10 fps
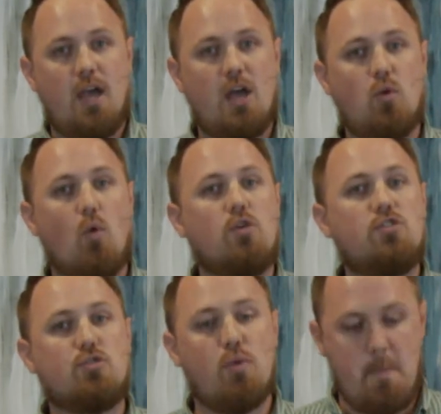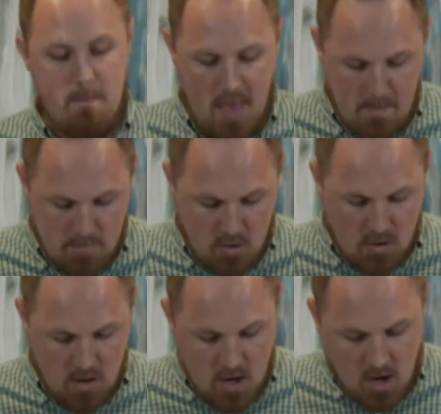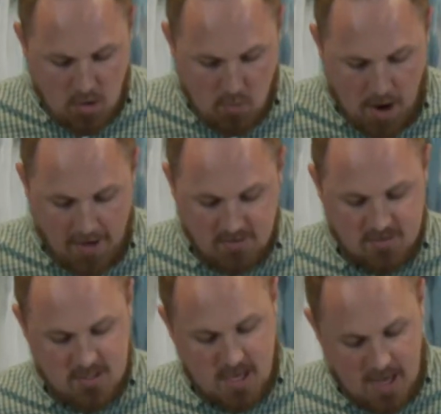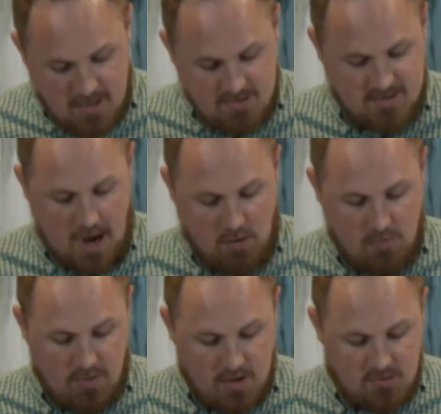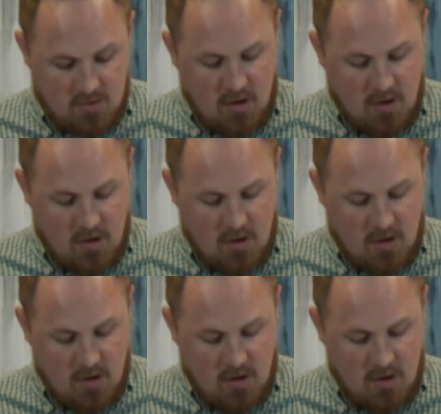in order to remember Christ and his sacrifice.